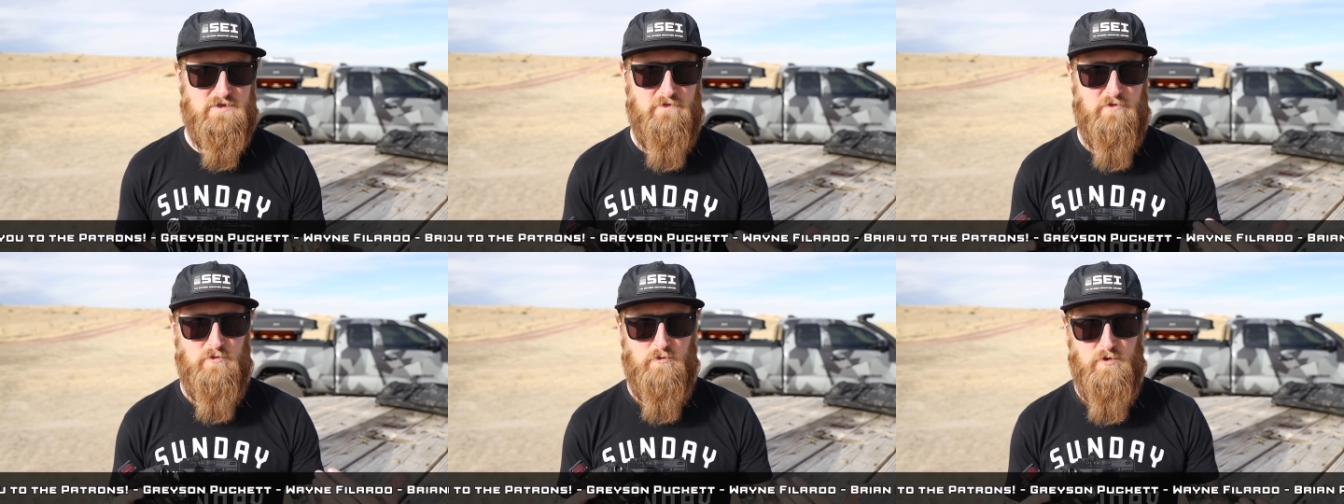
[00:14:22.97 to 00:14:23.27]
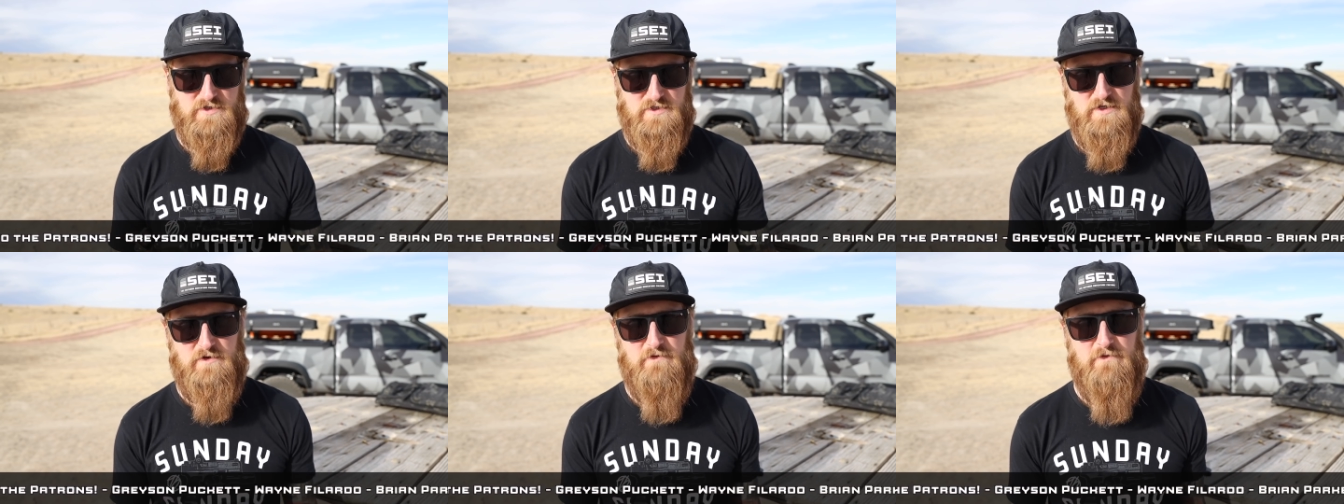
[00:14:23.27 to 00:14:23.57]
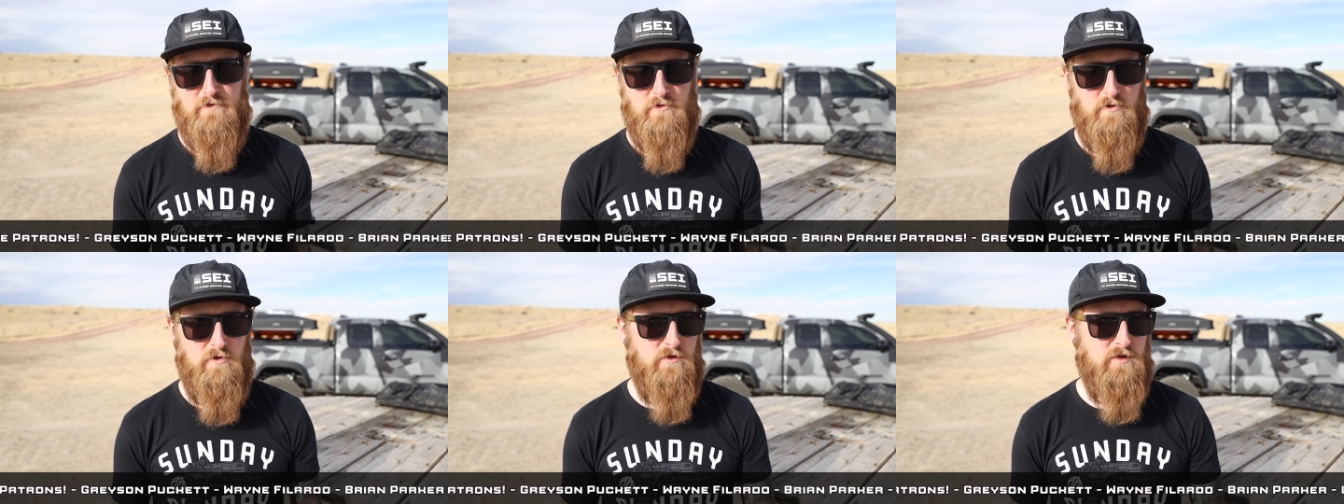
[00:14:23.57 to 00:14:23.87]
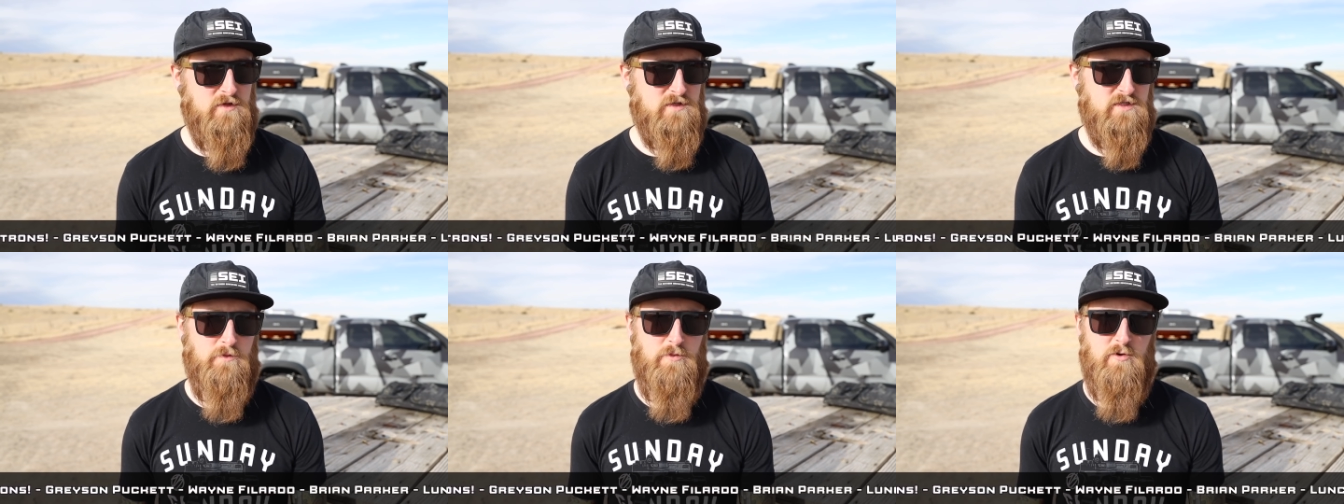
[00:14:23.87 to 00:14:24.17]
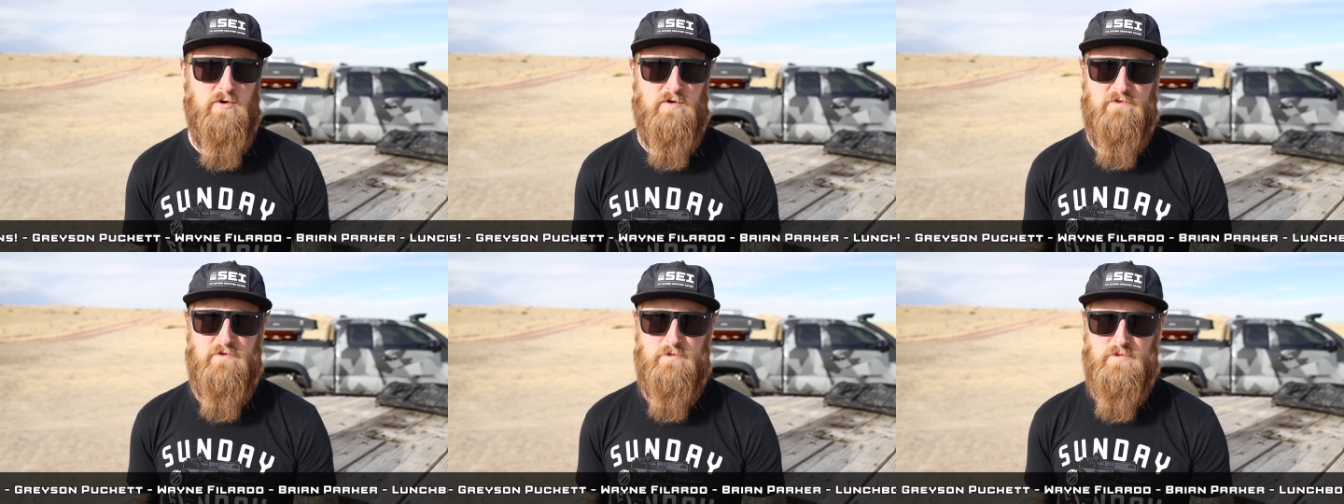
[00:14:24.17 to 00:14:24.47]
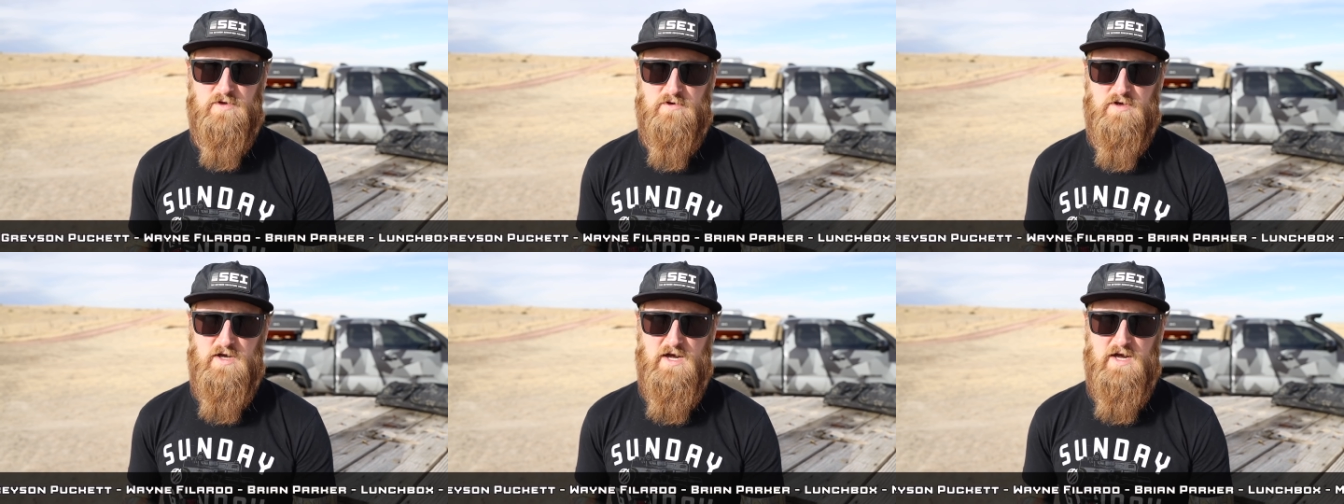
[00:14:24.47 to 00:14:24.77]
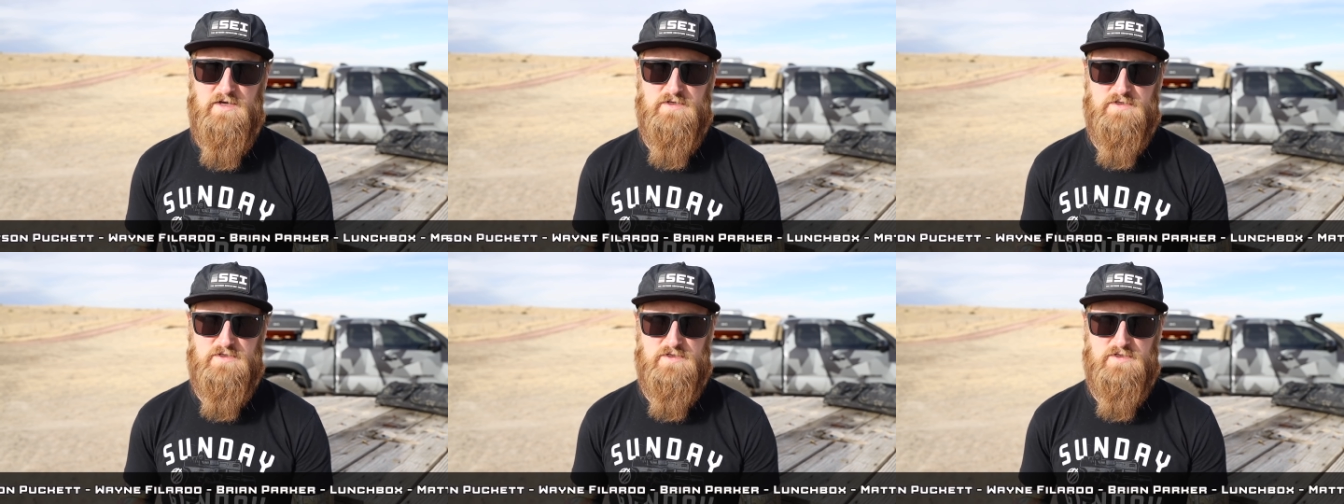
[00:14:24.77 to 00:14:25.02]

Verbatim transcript: if it wasn't for the support from you guys.